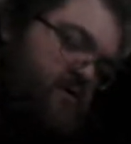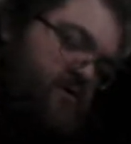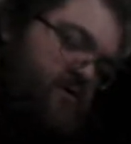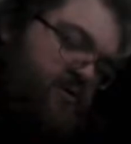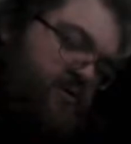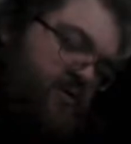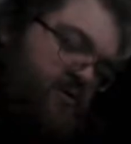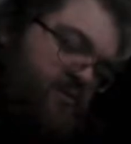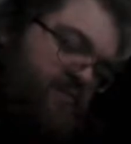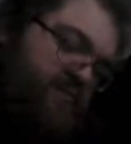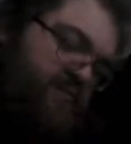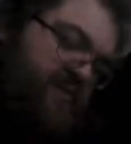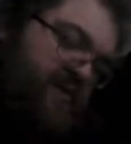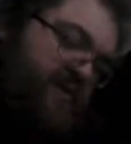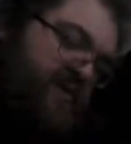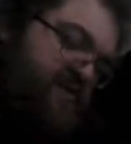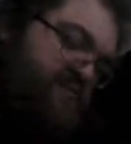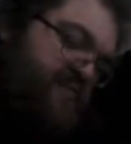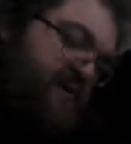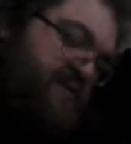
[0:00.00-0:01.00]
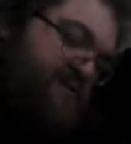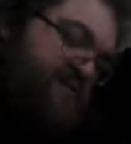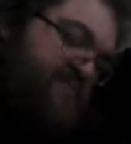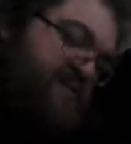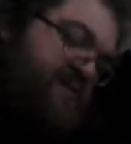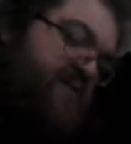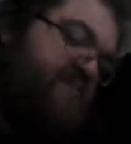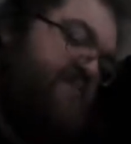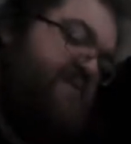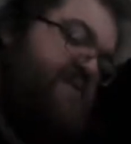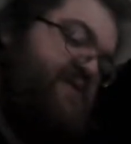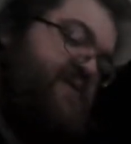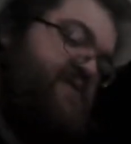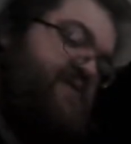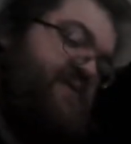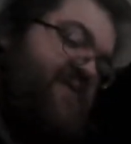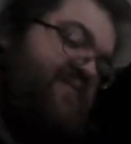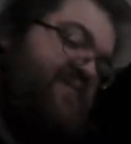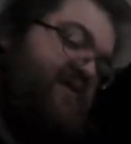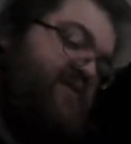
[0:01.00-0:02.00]
You know, he's also been depicted as
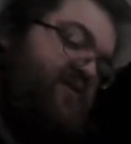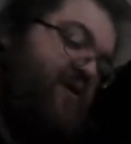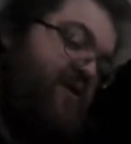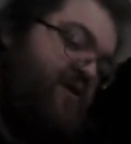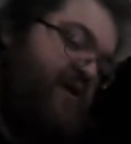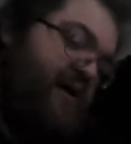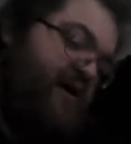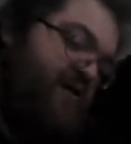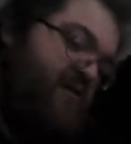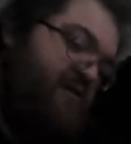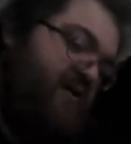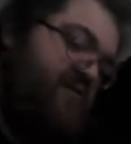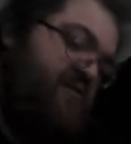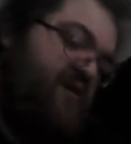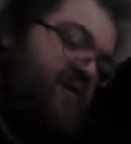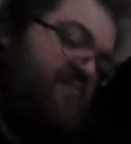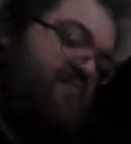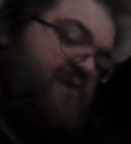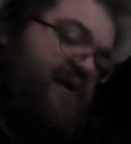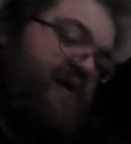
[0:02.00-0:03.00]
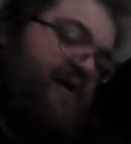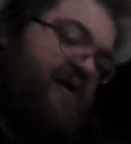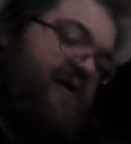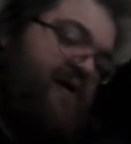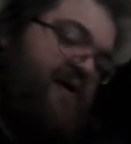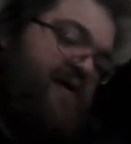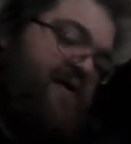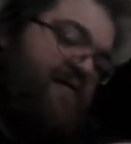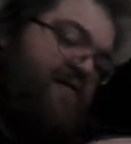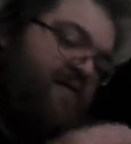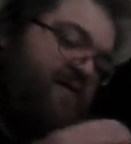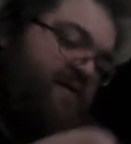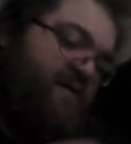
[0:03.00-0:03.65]
having long hair, like long black hair.